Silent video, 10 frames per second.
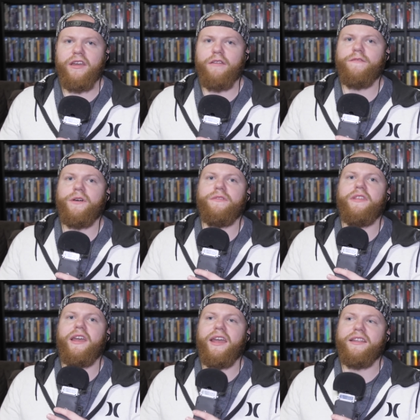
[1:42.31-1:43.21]
I felt
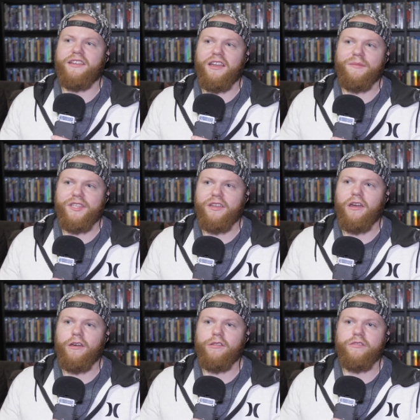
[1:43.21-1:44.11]
that at times it
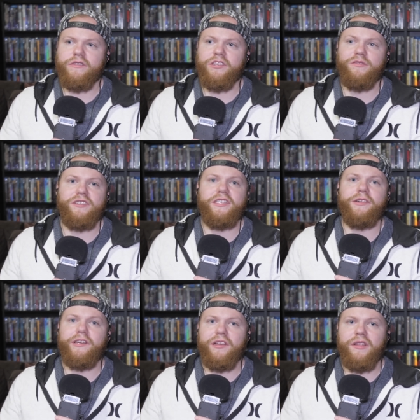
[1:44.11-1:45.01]
got a little too
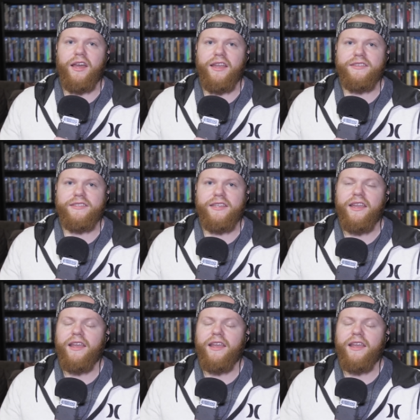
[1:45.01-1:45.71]
serialized